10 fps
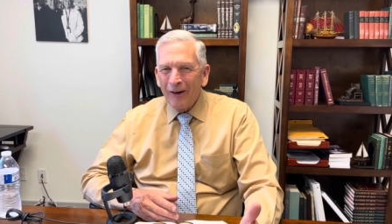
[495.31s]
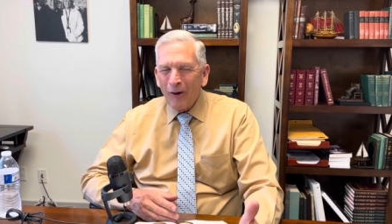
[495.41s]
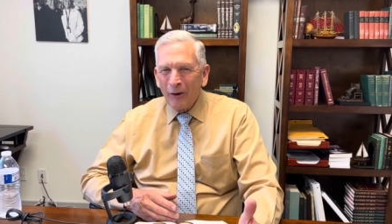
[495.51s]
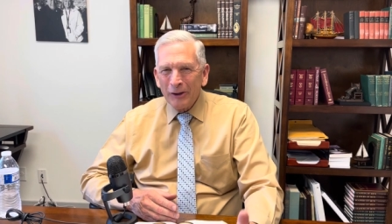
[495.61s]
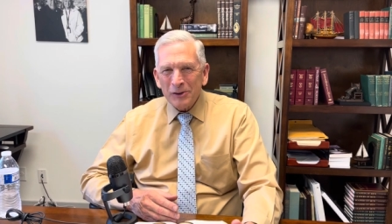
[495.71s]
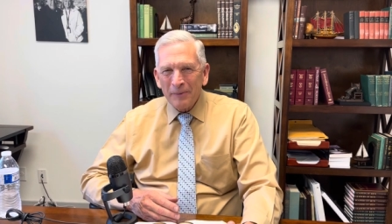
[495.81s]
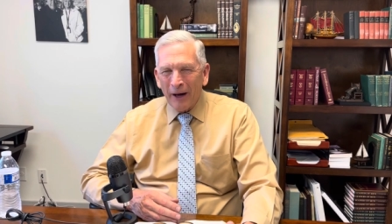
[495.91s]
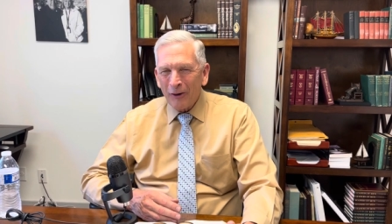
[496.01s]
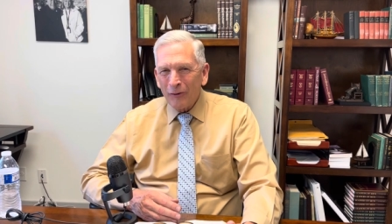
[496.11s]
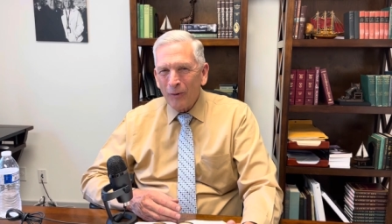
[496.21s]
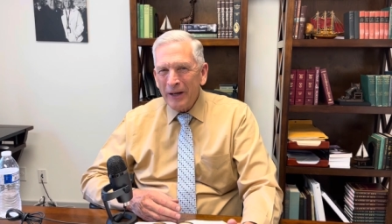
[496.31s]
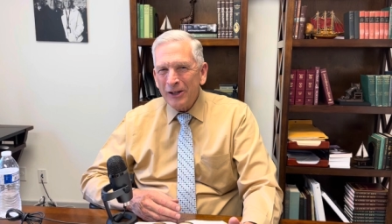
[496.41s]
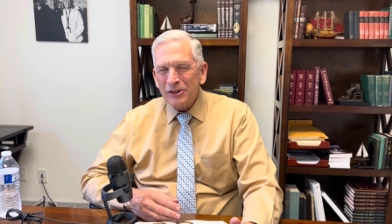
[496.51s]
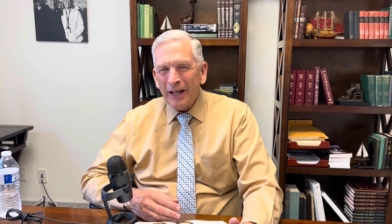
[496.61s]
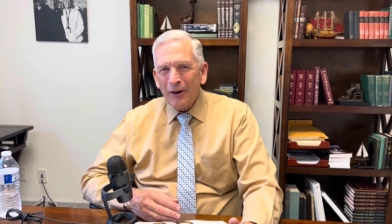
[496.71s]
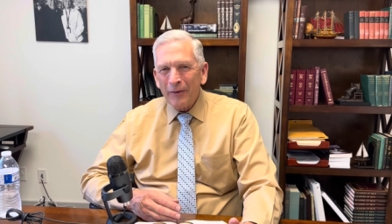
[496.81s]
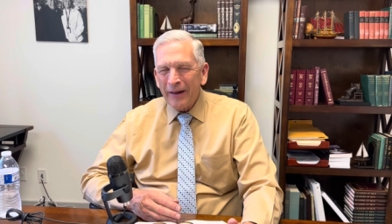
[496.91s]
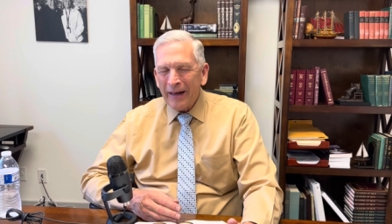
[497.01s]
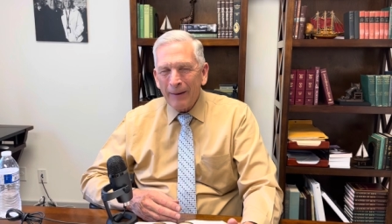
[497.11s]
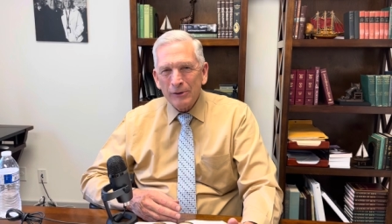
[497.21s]
Oh, and just a matter of weeks later, they
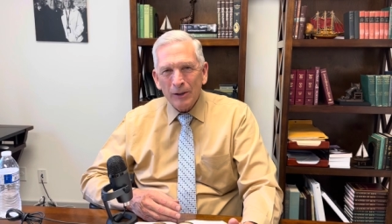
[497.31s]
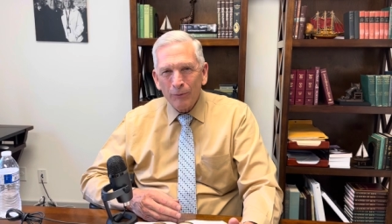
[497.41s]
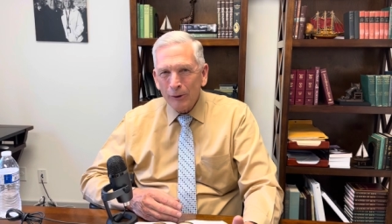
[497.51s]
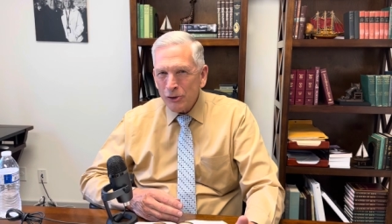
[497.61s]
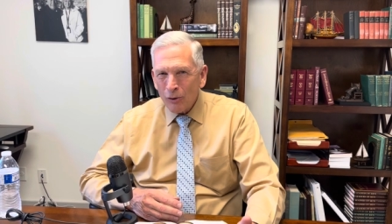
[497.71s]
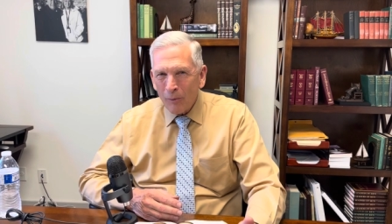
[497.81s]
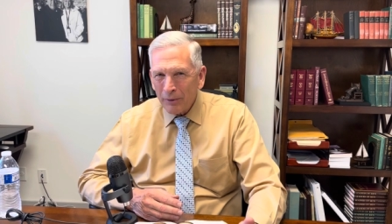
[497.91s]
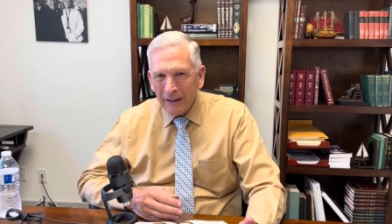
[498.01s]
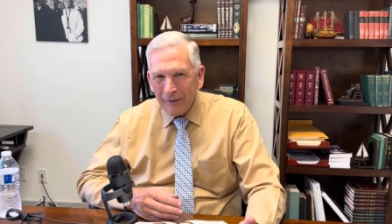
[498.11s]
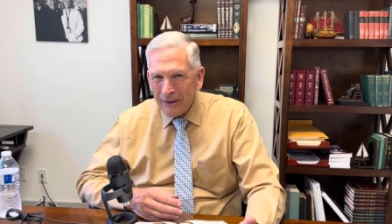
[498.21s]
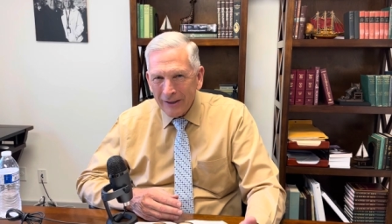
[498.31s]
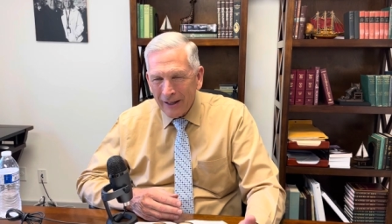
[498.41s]
came and said, Bruce, you won't believe it.